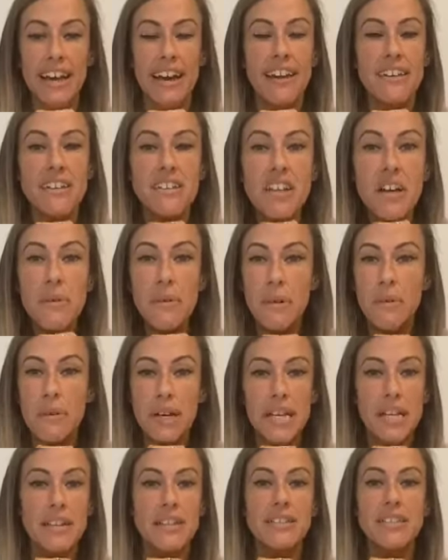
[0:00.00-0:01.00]
I know it
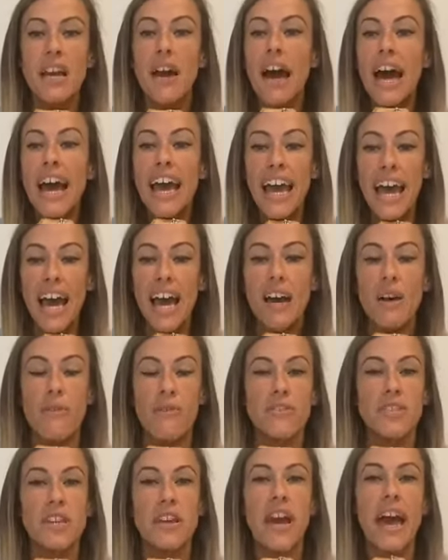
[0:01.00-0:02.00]
will. So I have
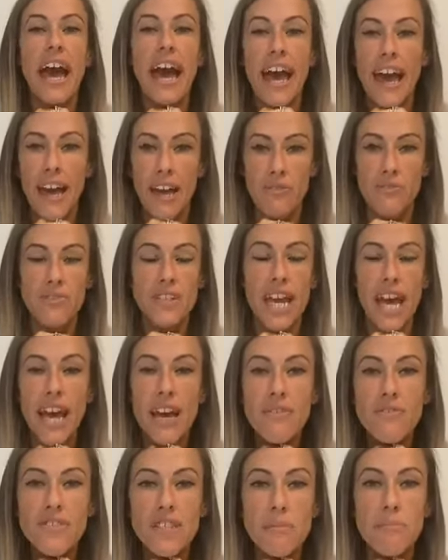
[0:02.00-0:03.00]

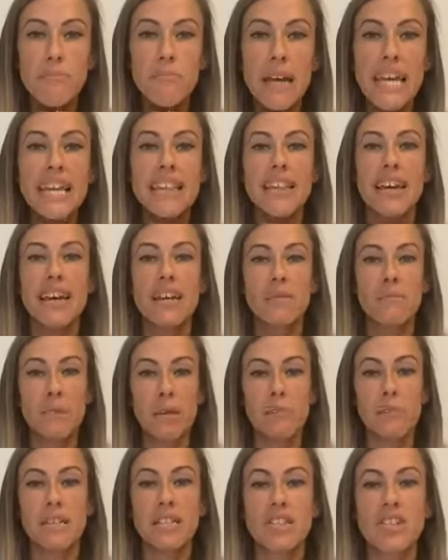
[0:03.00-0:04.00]
to make that
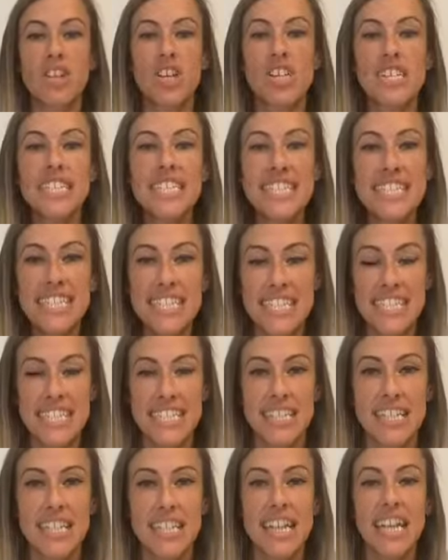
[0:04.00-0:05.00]
commitment to
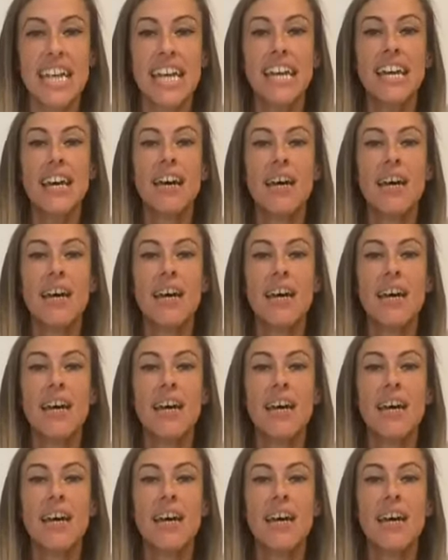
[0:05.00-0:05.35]
consistently